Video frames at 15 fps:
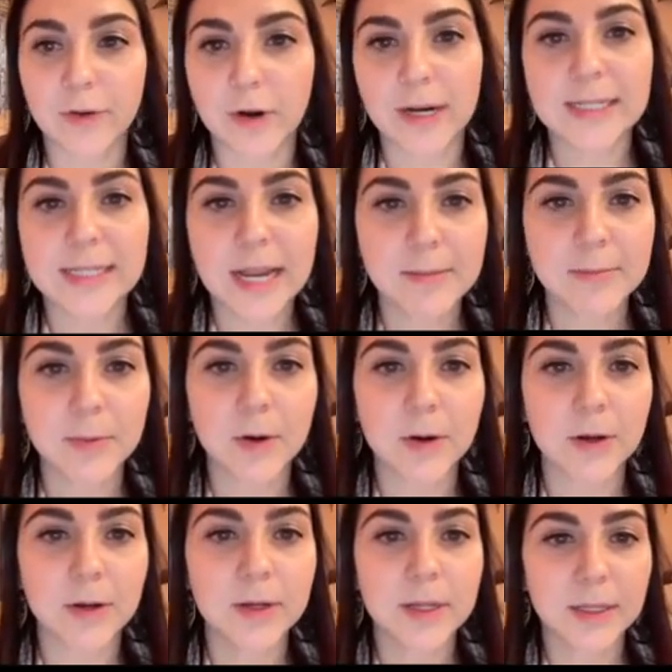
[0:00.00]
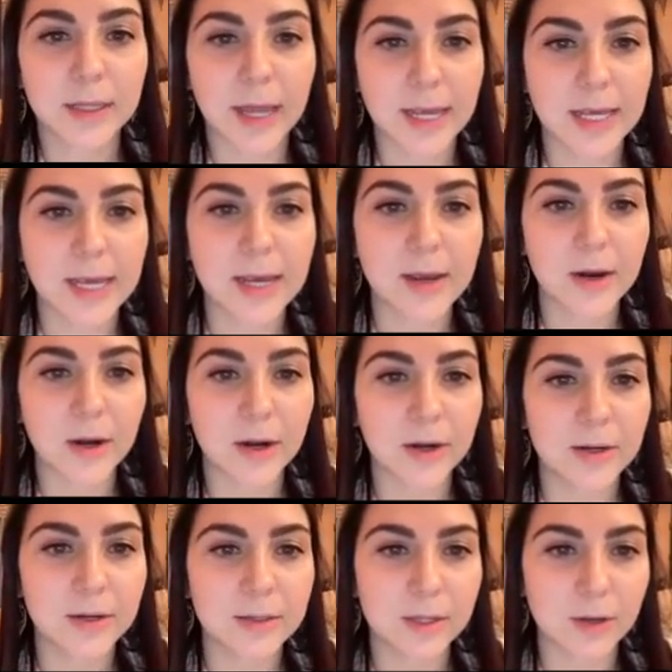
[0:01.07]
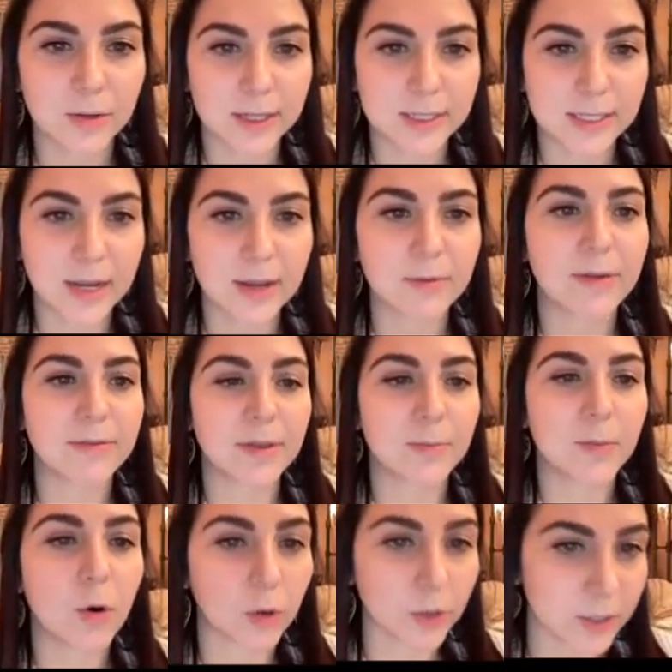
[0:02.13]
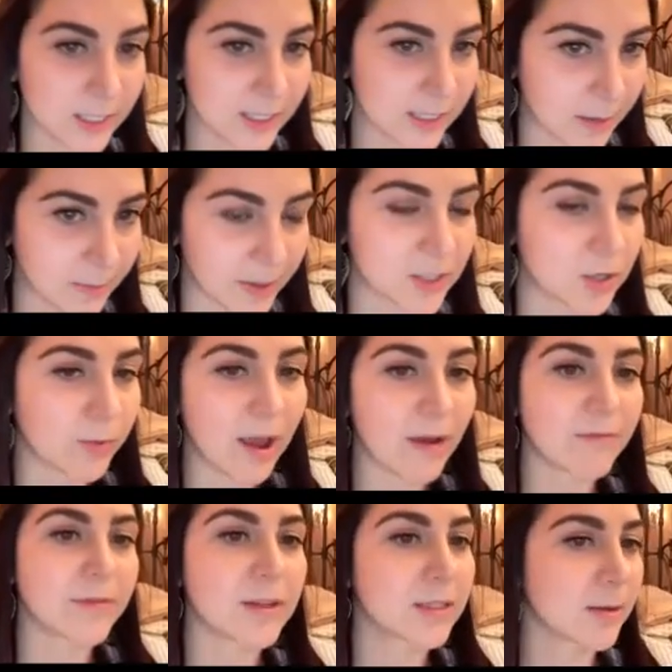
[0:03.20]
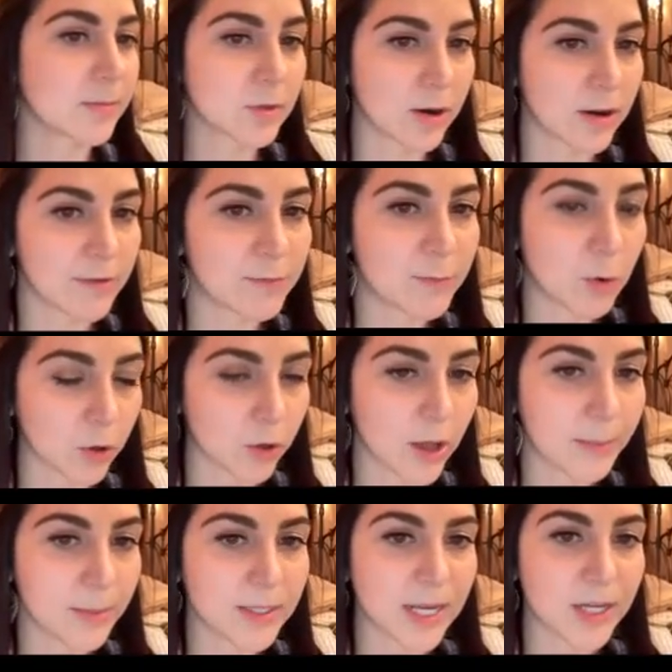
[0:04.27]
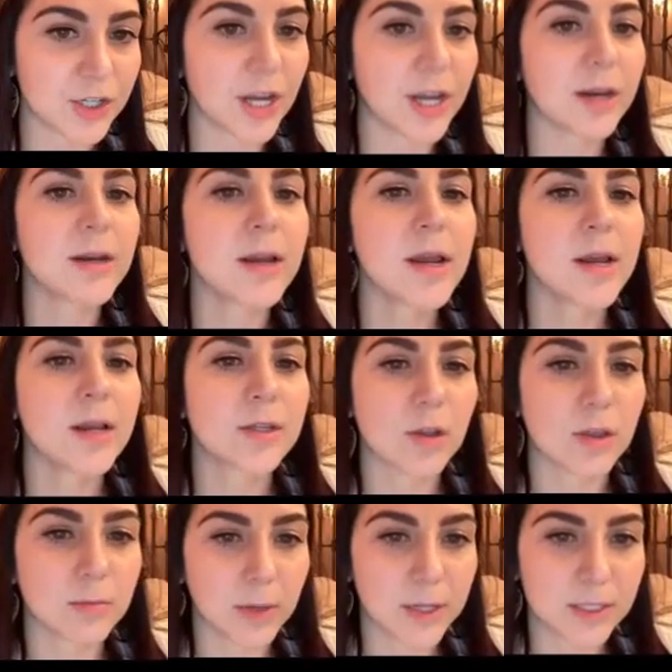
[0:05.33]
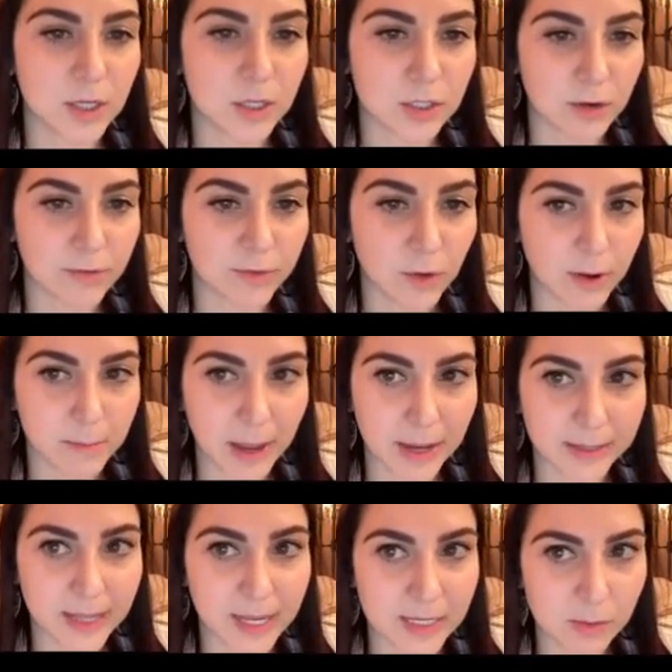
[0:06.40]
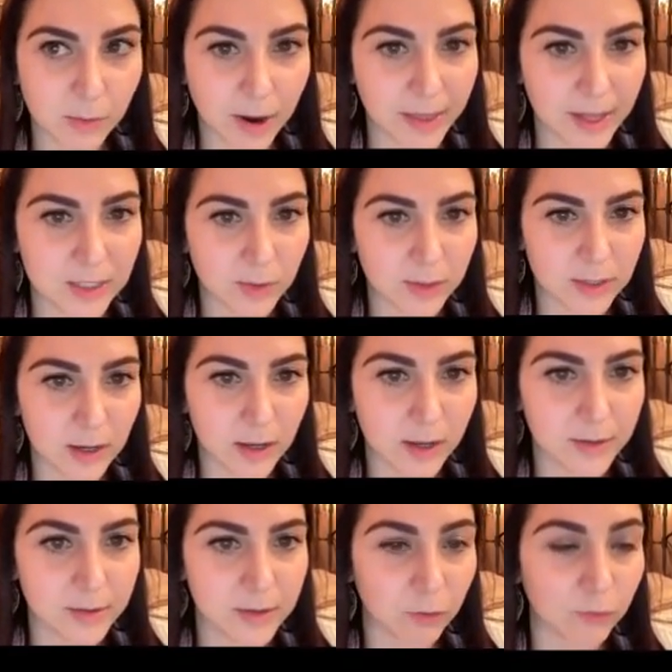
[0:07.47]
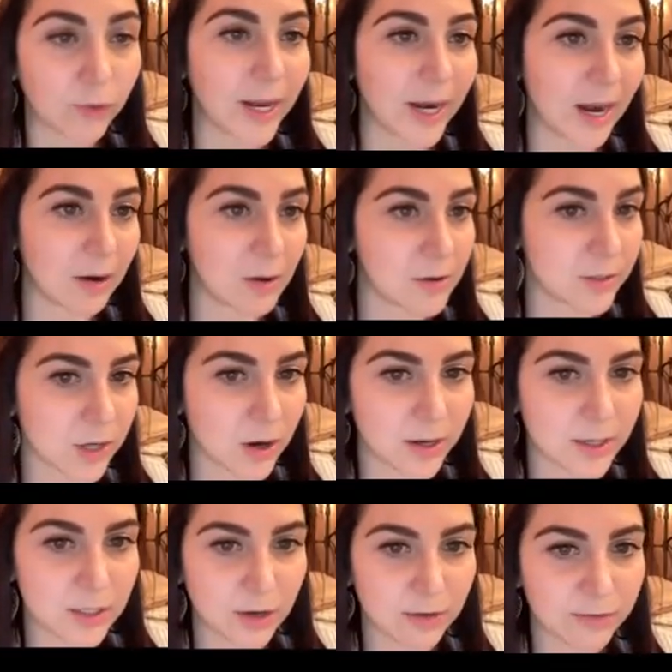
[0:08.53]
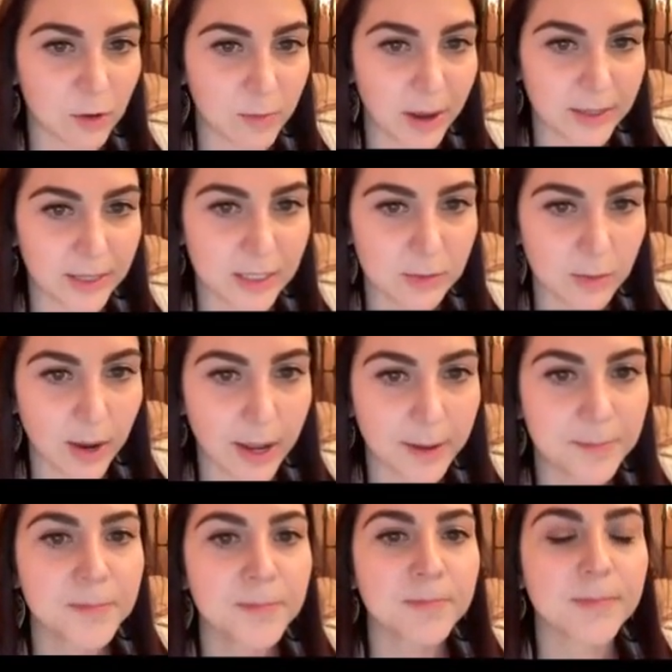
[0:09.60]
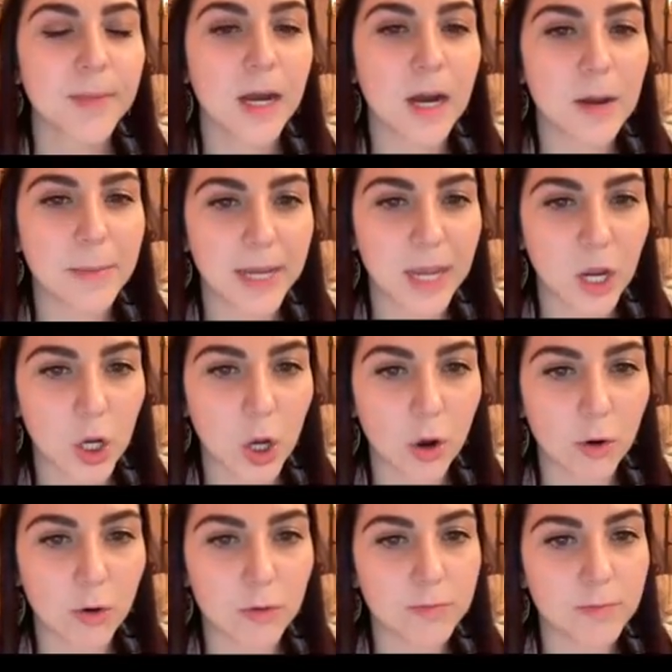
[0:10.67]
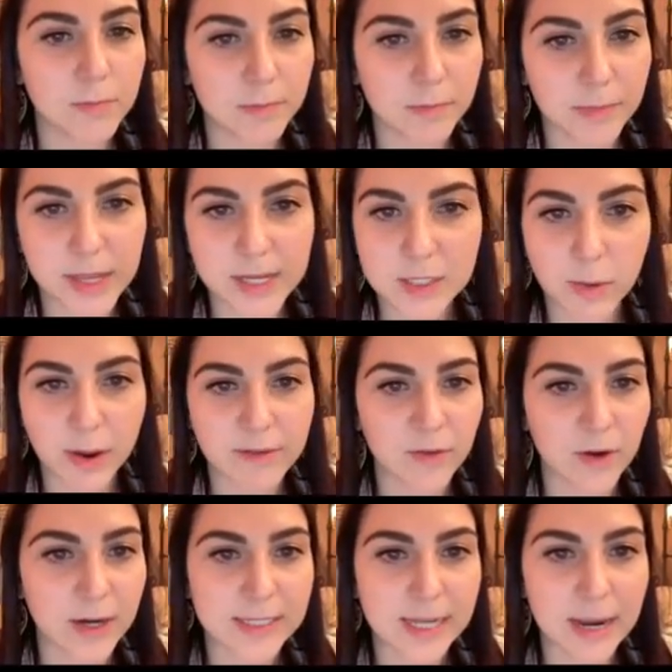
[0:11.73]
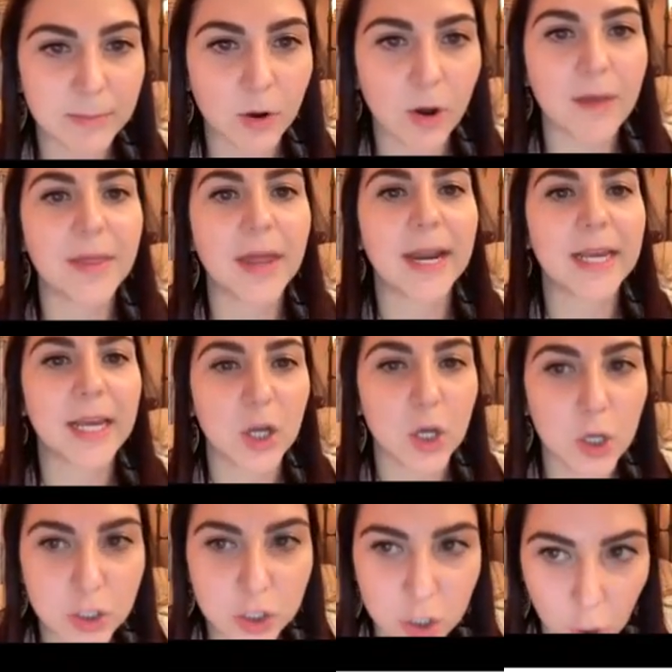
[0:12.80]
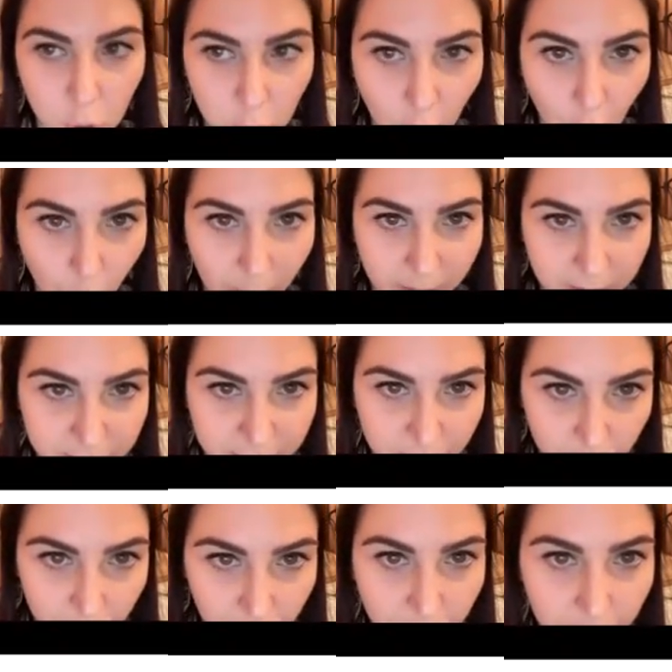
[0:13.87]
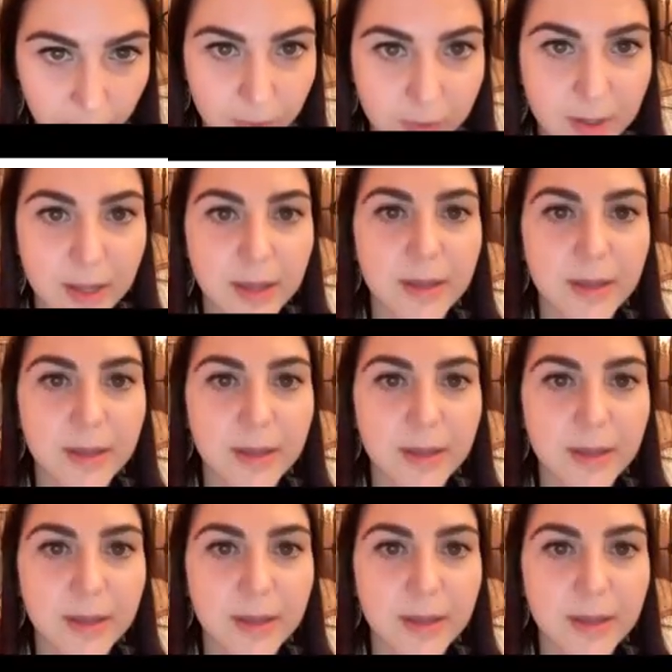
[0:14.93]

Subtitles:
for example, like here, so let's say we have the portal system, so we have some sort of portal hypertension. So the blood's going to start flowing back this way. That's what the red arrows are. It's going to flow back this way. It can go this way, for example, and then it can start going through